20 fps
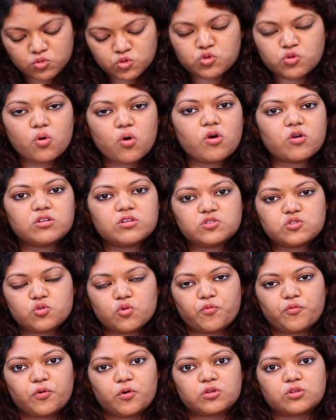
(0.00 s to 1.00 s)
so on and
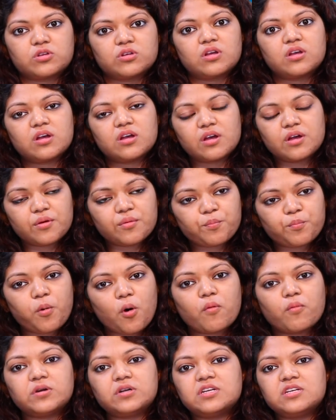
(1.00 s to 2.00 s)
so forth
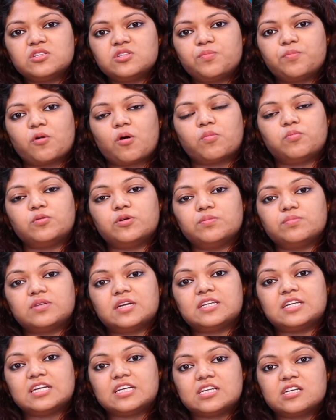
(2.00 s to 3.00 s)
poverty is a problem
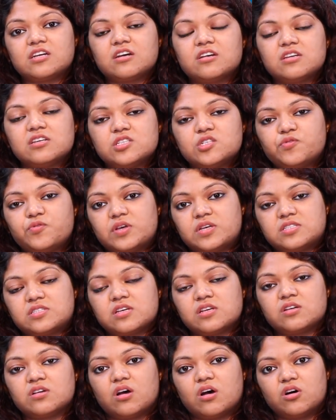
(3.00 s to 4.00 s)
that India is
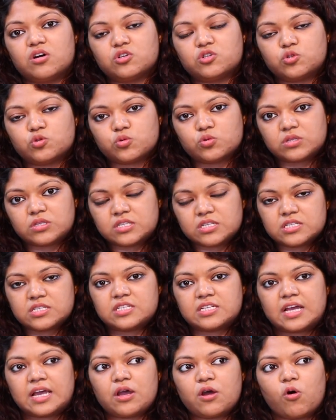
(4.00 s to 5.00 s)
facing uh, to
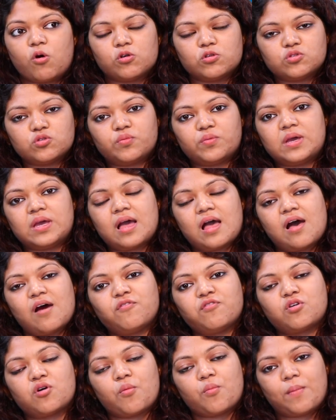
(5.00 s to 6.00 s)
this day, although we
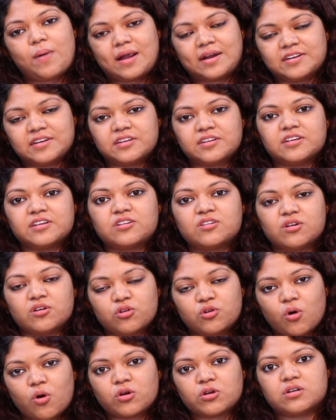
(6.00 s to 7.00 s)
have combated it a
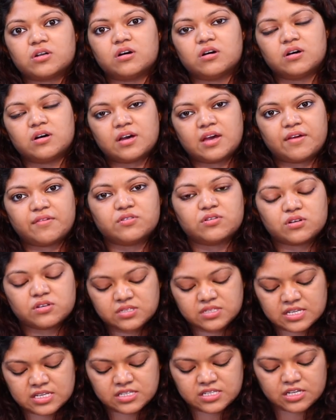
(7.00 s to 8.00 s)
lot uh, ever
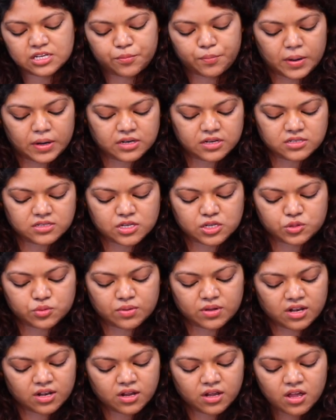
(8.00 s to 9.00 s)
since independence as
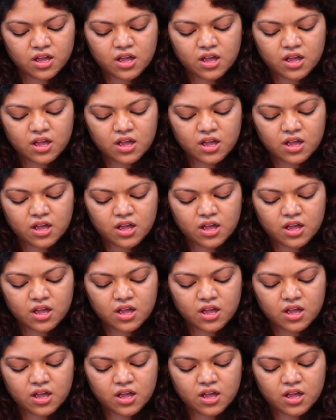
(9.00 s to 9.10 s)
well.